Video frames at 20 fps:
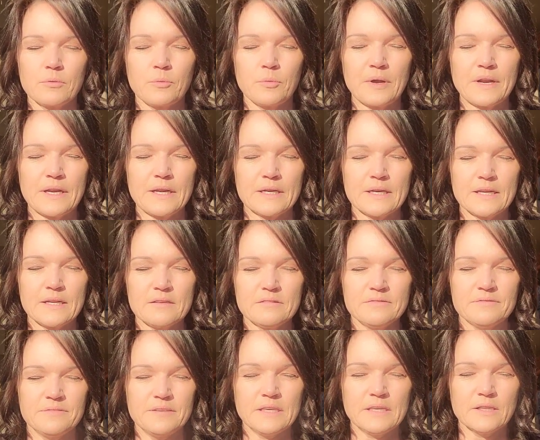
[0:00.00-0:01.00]
what it can
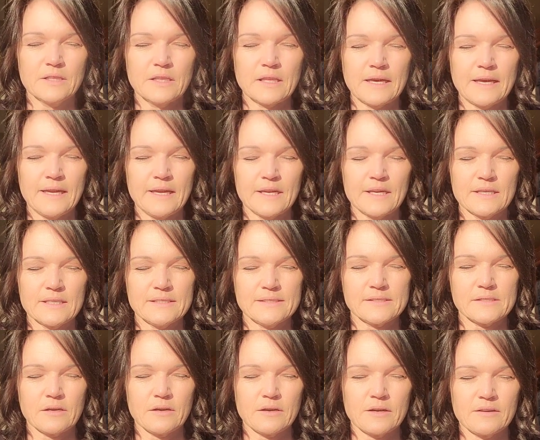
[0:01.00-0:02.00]
feel like
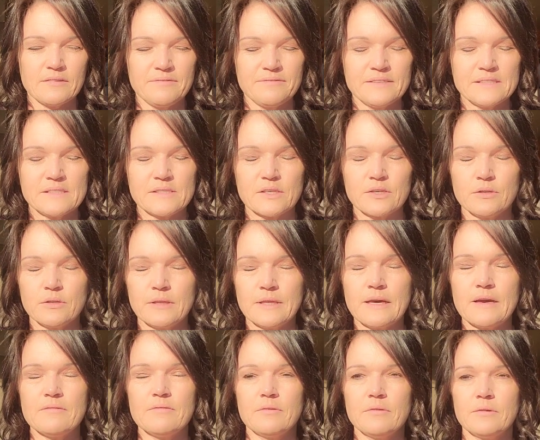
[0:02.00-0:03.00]
is on a physical
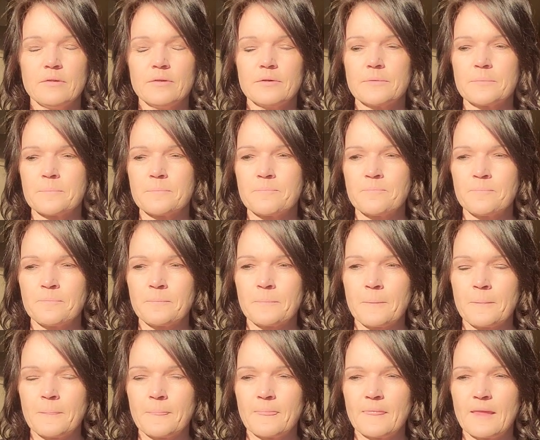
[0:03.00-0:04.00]
level
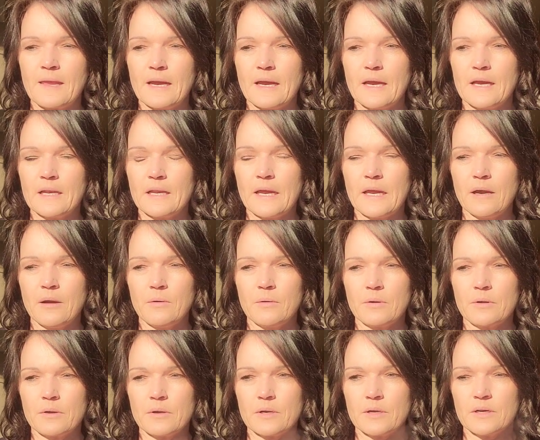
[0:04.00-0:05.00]
that
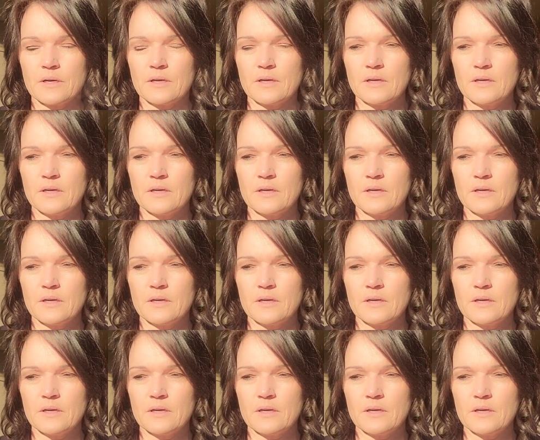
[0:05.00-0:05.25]
our